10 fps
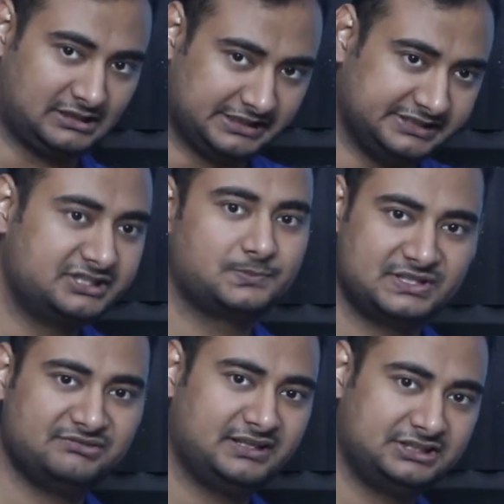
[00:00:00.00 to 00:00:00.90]
I did
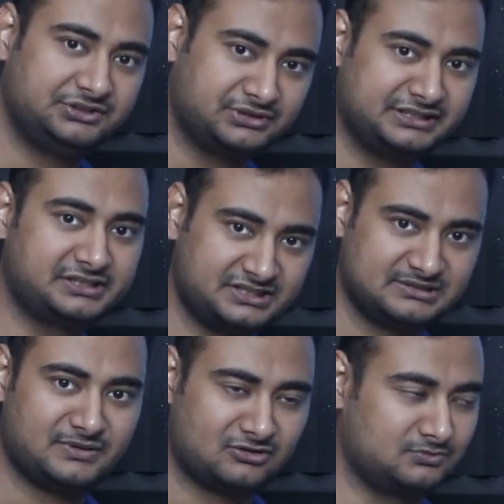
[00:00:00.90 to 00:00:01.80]
specify that you can
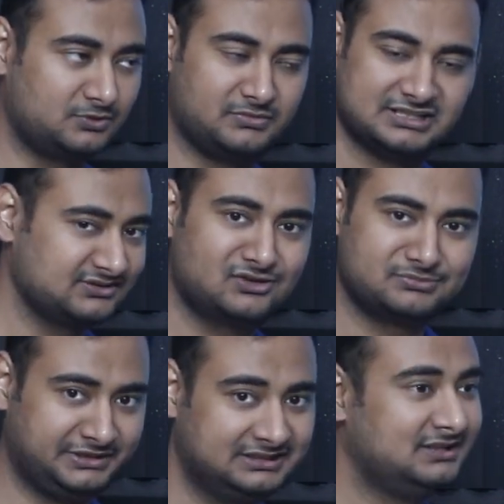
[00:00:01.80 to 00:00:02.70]
increase the power output, but does
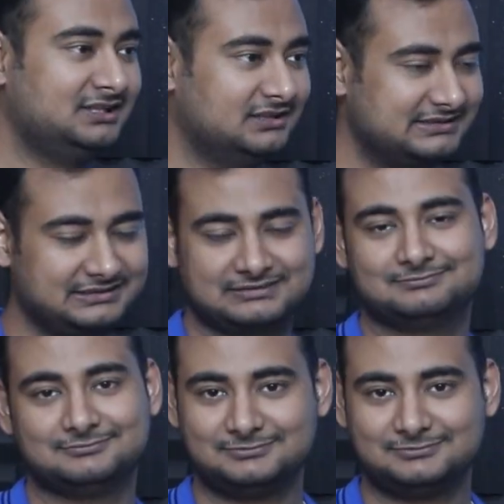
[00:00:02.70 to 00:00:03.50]
not mean a 600